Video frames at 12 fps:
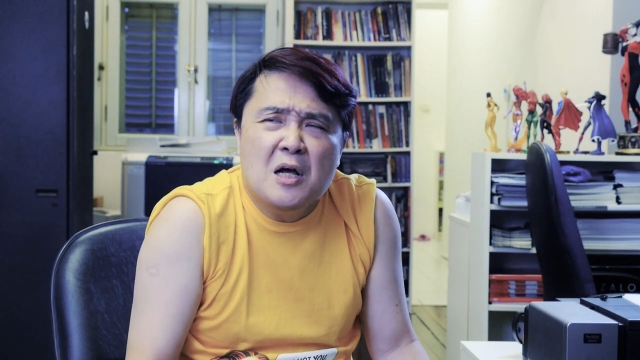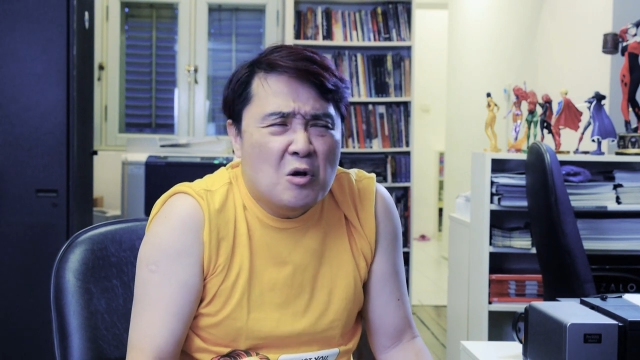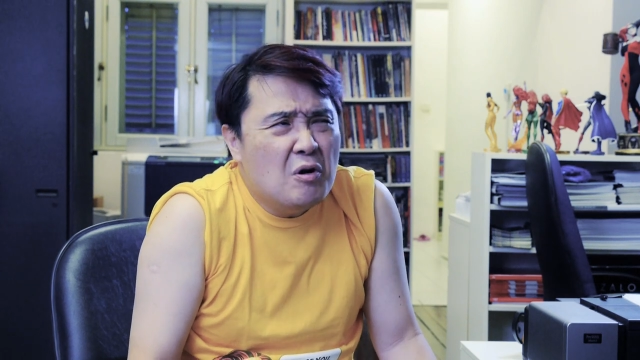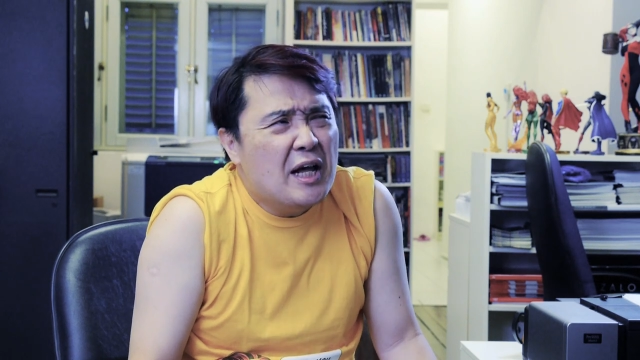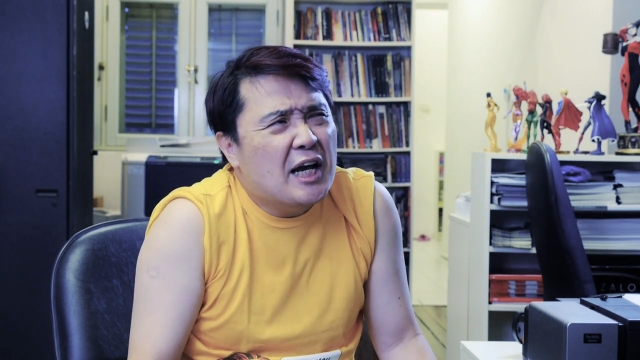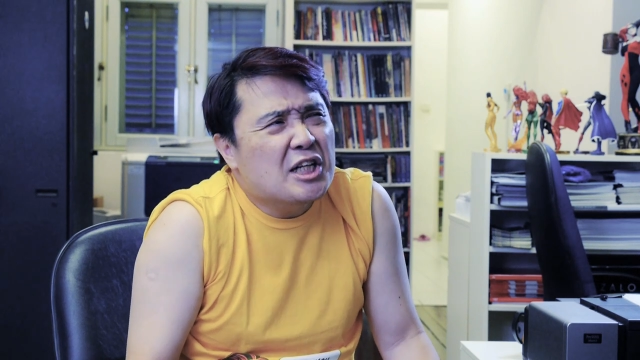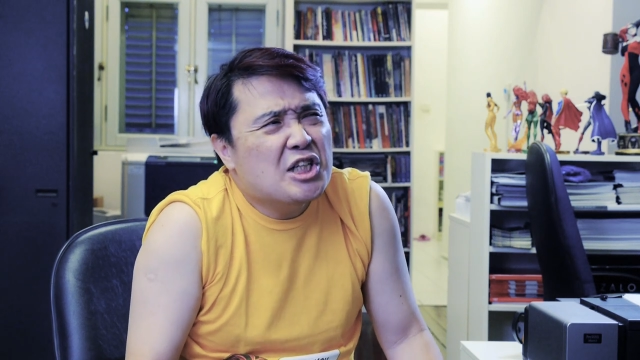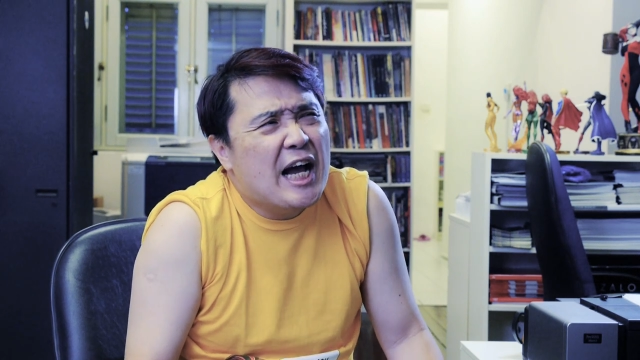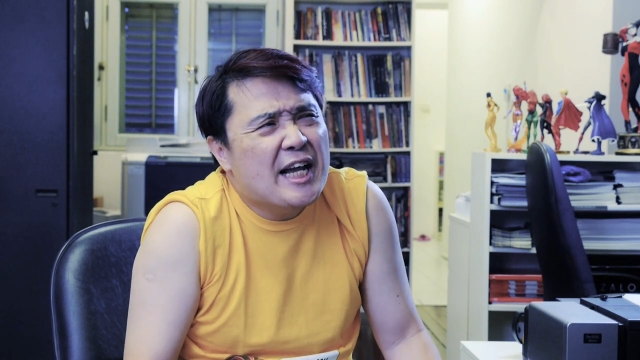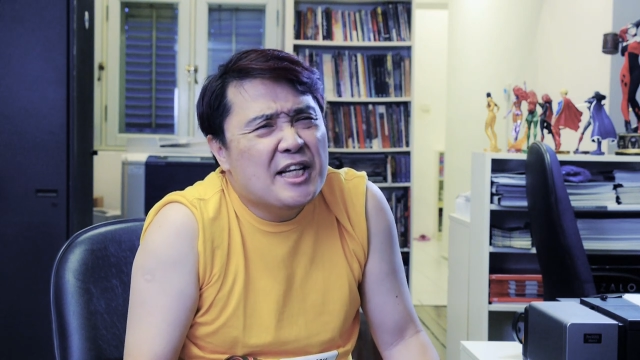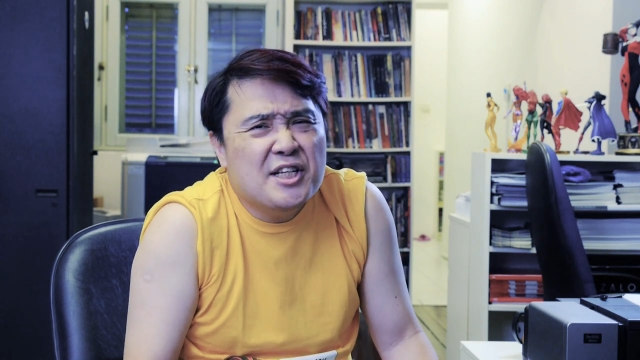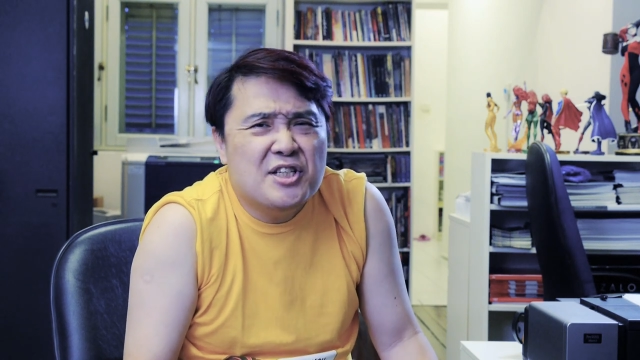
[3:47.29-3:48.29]
Look like a
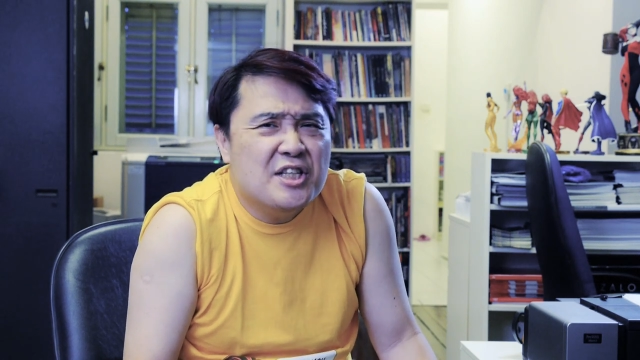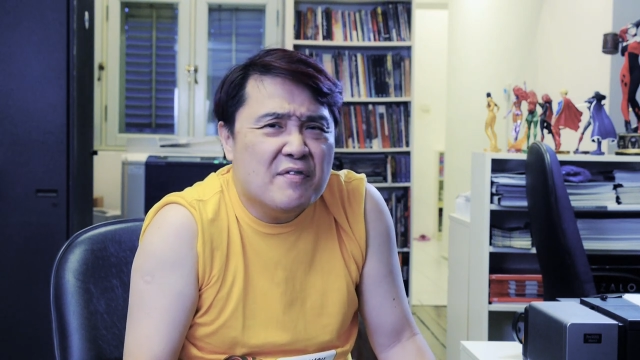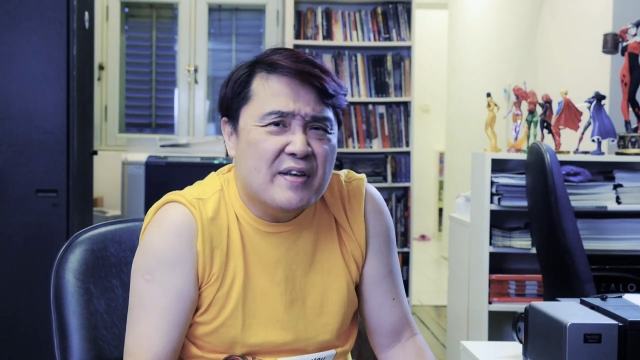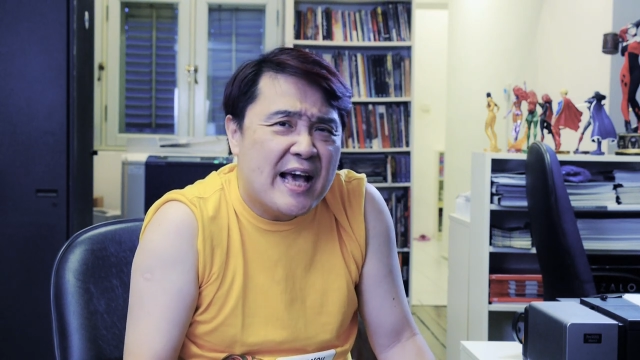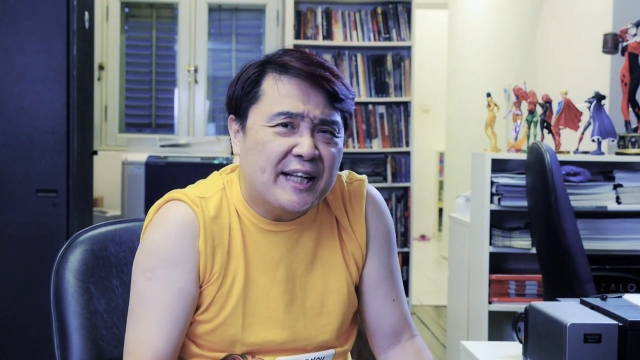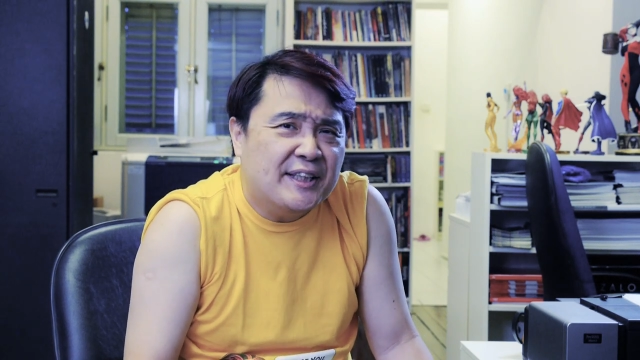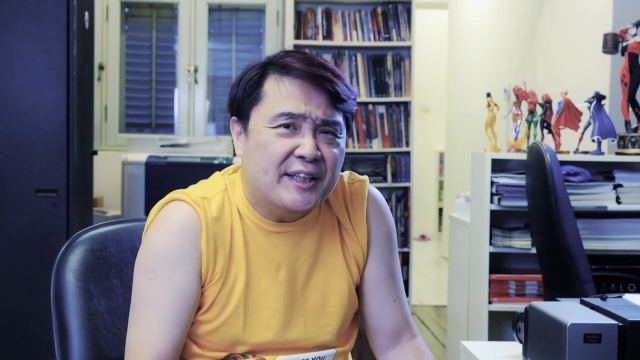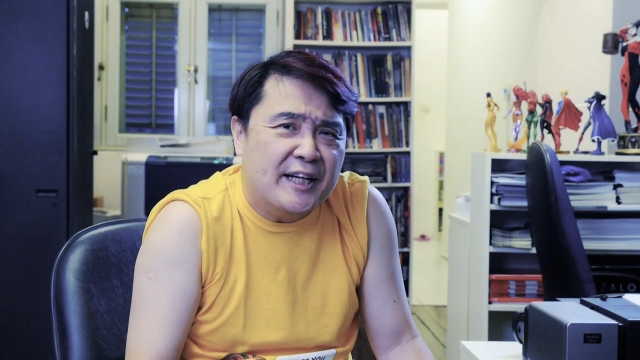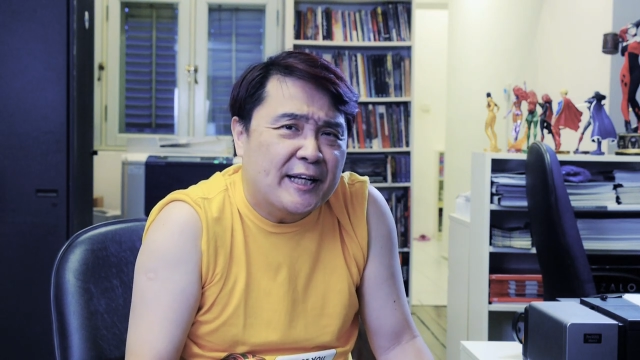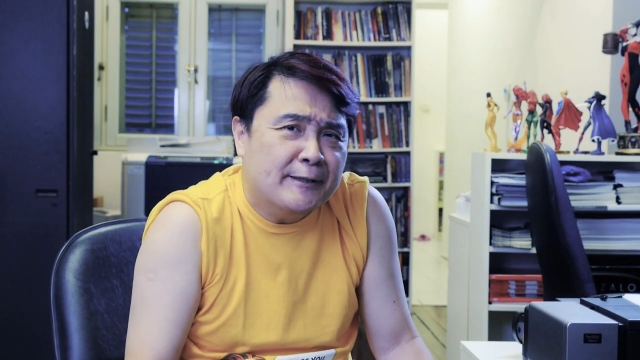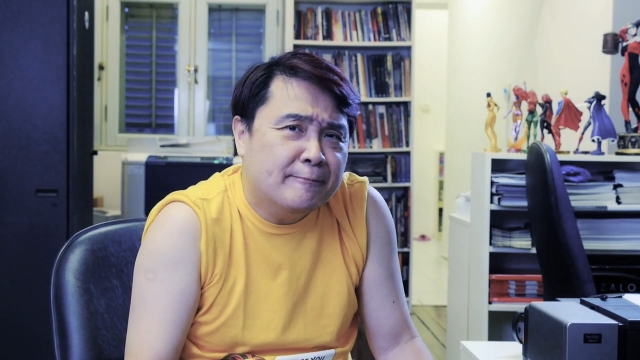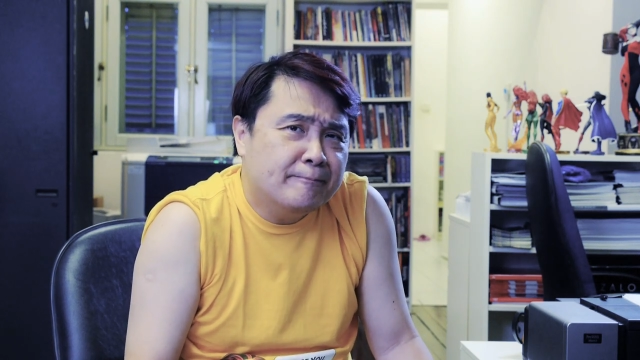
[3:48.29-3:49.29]
Chinese TV
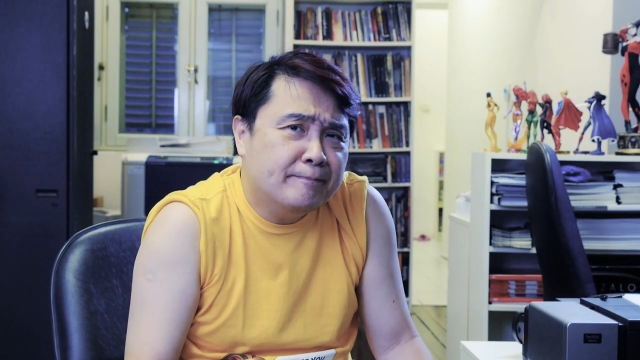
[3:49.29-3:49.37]
actor.